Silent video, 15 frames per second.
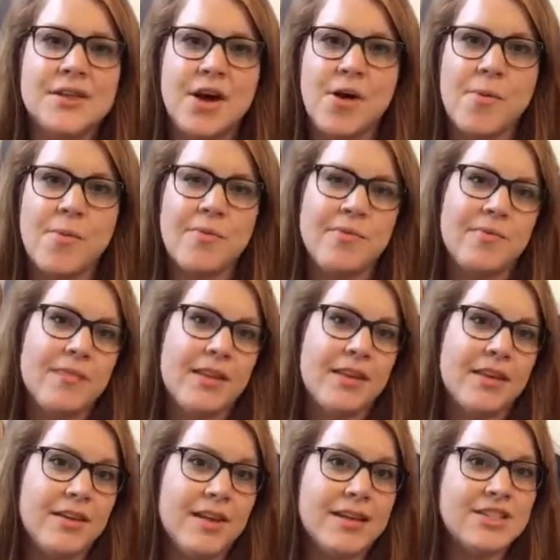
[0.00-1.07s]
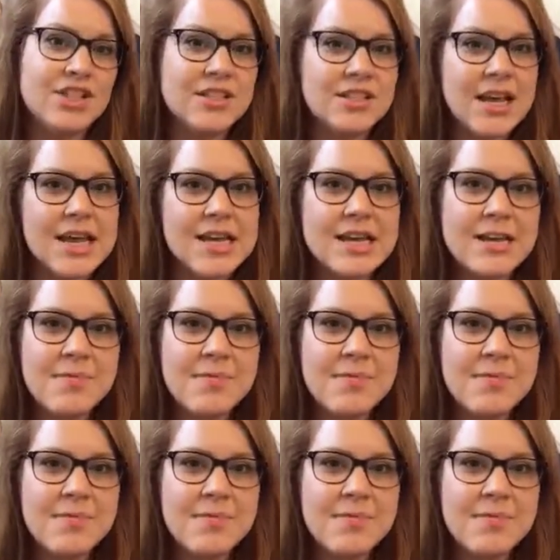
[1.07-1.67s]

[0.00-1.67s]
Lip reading: So it just kind